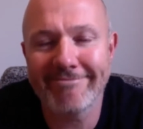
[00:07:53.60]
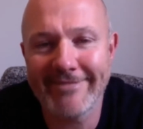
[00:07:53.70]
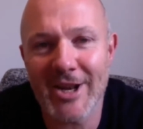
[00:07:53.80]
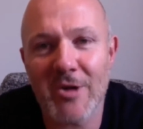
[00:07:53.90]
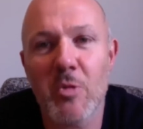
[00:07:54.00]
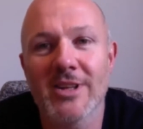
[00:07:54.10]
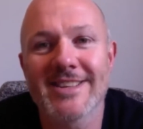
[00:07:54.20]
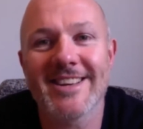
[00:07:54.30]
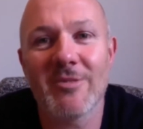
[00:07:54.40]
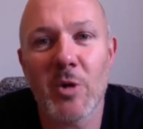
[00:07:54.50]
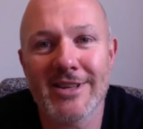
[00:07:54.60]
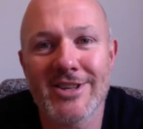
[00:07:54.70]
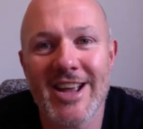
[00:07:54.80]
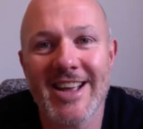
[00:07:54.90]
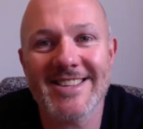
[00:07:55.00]
you know, one
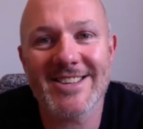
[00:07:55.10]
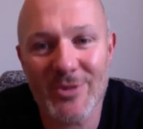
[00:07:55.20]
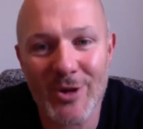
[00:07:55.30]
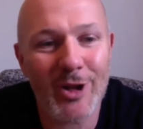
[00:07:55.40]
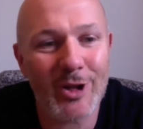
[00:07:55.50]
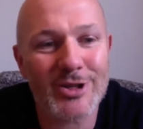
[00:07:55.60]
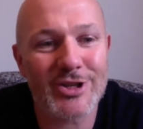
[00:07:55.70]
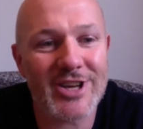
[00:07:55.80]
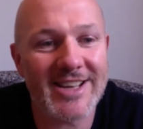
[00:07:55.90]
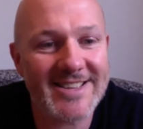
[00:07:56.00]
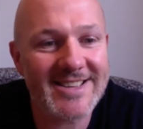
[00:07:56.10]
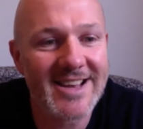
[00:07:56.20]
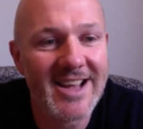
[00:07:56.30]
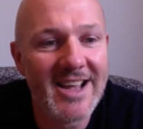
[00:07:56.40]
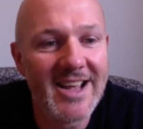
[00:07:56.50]
chance. You've got lots of chances,
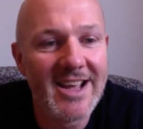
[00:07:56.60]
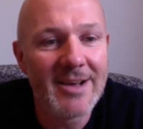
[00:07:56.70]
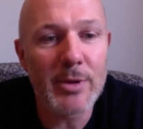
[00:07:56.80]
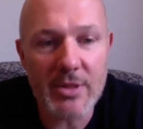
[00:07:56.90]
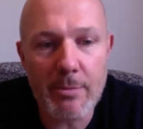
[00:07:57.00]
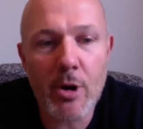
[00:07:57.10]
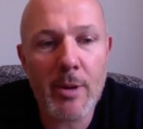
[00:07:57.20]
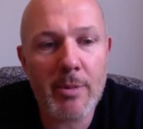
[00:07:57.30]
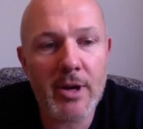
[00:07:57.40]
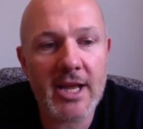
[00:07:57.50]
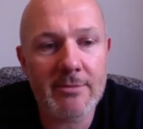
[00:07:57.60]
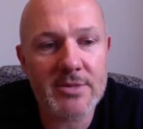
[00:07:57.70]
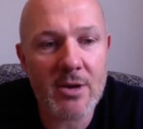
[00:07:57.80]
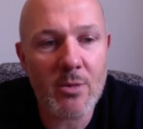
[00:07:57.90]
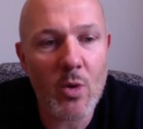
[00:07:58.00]
but the pop-up only comes
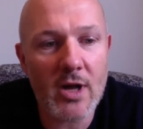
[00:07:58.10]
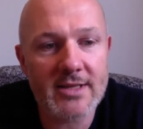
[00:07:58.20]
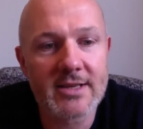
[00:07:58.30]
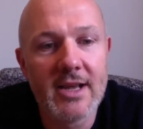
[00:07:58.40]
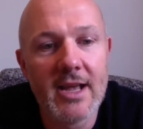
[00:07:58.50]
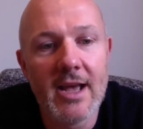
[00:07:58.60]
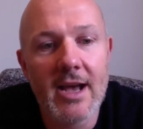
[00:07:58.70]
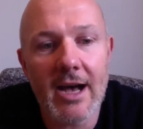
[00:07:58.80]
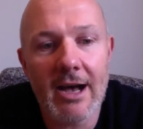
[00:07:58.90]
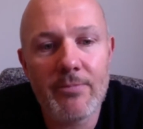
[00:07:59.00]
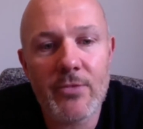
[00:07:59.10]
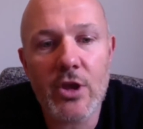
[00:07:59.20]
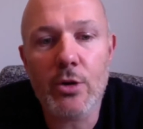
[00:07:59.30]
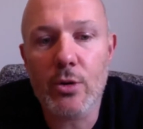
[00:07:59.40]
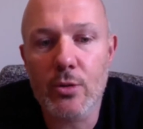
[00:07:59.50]
up once.
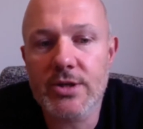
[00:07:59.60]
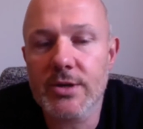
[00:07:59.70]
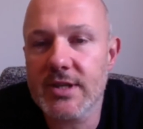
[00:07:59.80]
You can also